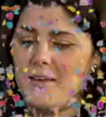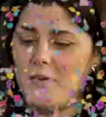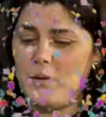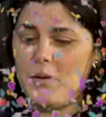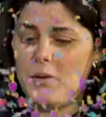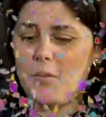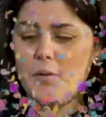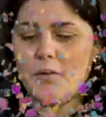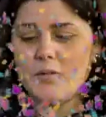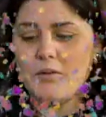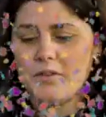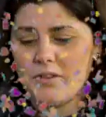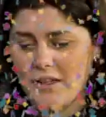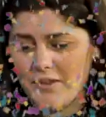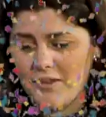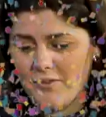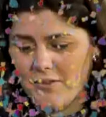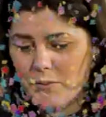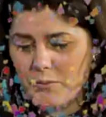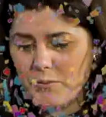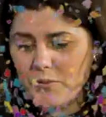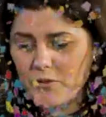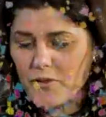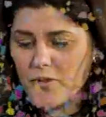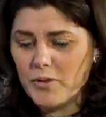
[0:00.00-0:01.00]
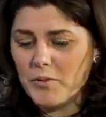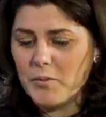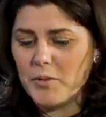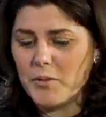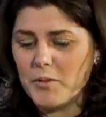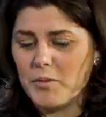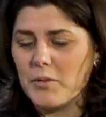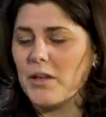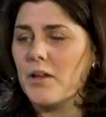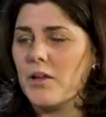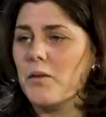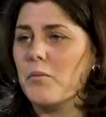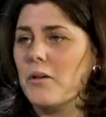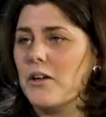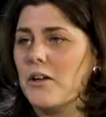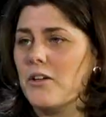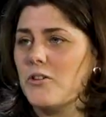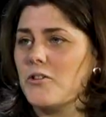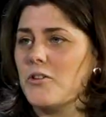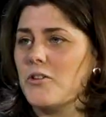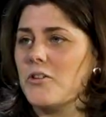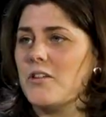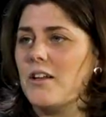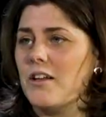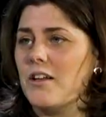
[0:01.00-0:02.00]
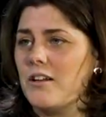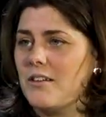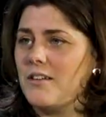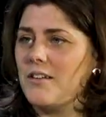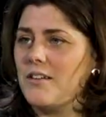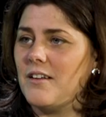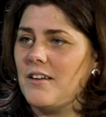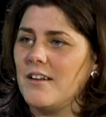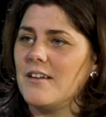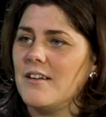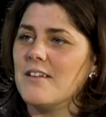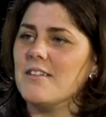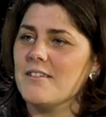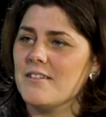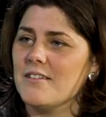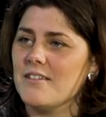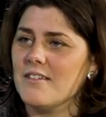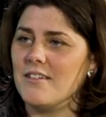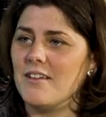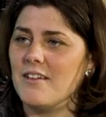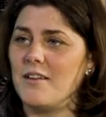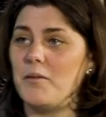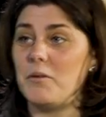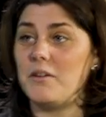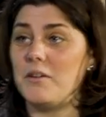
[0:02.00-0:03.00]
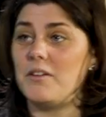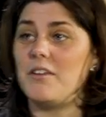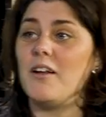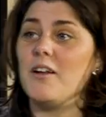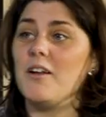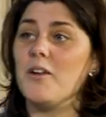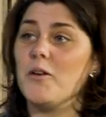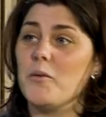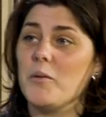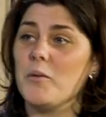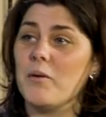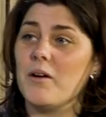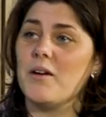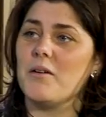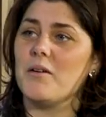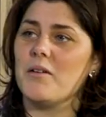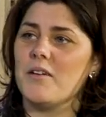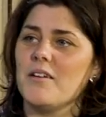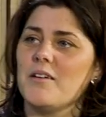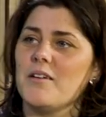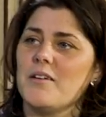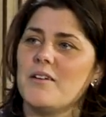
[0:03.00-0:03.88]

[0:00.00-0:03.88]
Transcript: we won't give them to you, but we can make sure that uh, that we tell you where. Me